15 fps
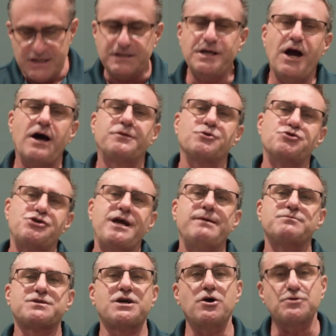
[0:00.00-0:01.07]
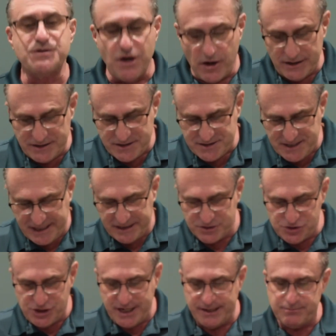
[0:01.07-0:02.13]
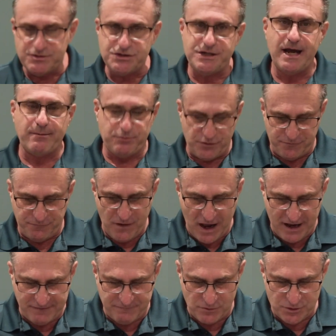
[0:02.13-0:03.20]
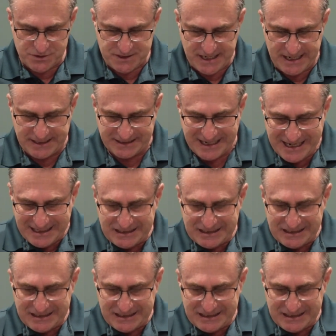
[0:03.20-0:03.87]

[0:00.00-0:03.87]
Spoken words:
The author James goes on to say in James chapter 5, verse 8,